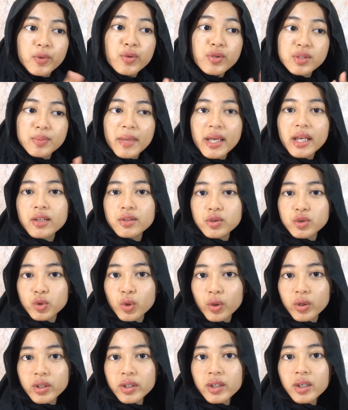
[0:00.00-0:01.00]
whose makeup
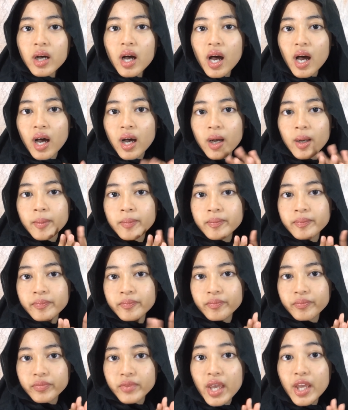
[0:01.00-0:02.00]
tutorial
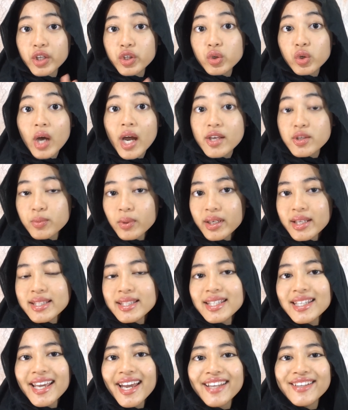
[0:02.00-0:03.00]
that you guys want
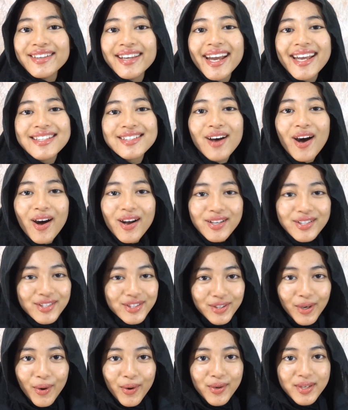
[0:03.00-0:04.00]
to see, and you guys all
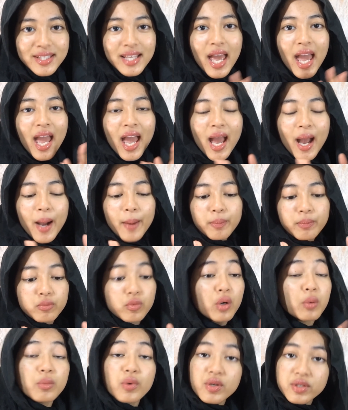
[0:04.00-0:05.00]
chose,
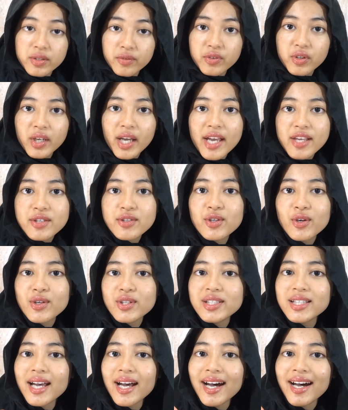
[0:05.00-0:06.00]
well, most of you guys
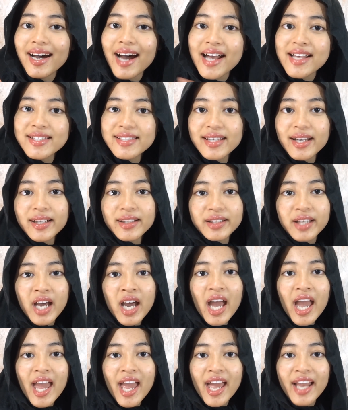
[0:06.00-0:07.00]
chose
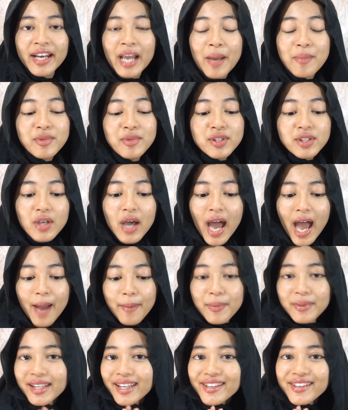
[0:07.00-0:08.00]
Anzalna, and I'm so
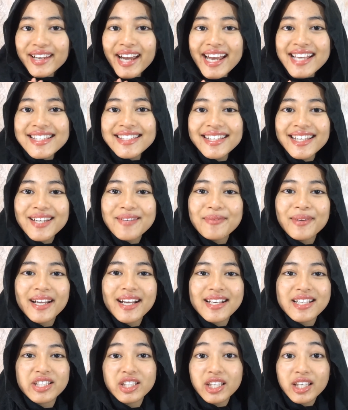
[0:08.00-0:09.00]
happy that you guys did
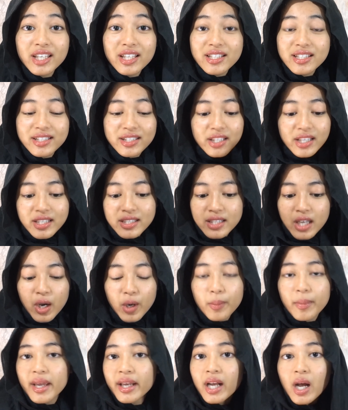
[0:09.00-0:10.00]
because she is just,
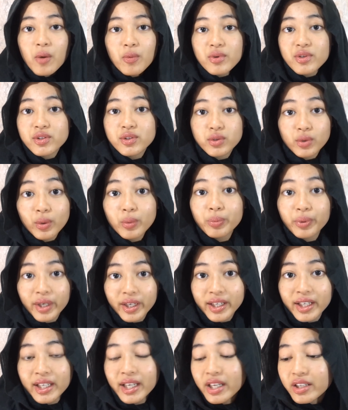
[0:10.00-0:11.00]
her makeup was so
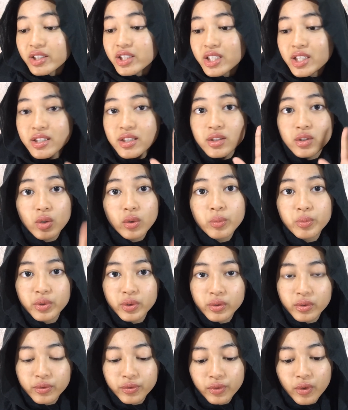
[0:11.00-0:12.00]
pretty and she's so
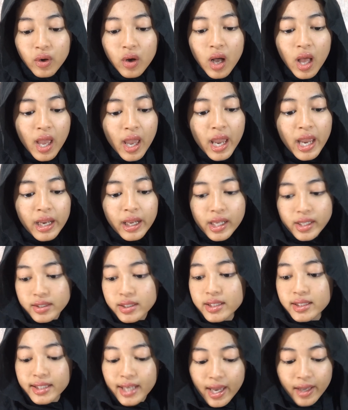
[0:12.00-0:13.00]
beautiful.
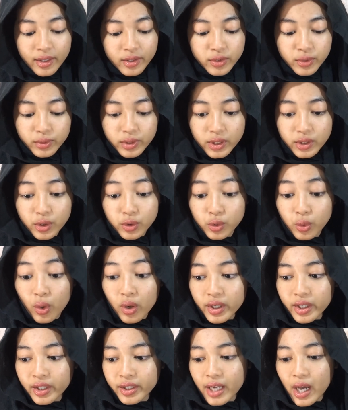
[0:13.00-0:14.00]
Let's just get into the
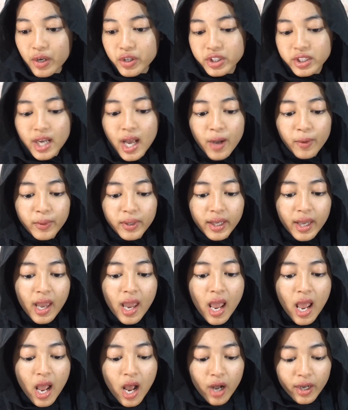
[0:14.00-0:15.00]
tutorial now, shall we?